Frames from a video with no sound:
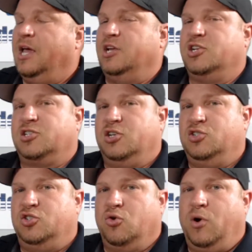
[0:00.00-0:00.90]
and just
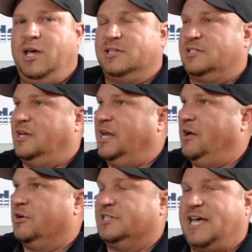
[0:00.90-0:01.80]
enjoy a Sunday
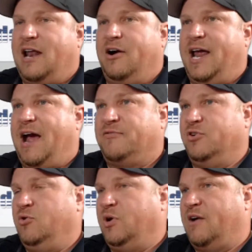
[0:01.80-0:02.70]
or a Saturday
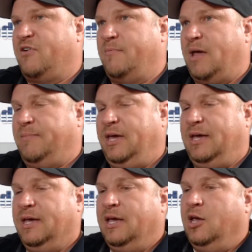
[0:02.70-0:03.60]
afternoon, whatever it may
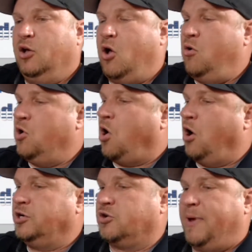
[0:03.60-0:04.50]
be. Go to a
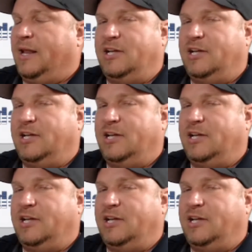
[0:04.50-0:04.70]
car show, man.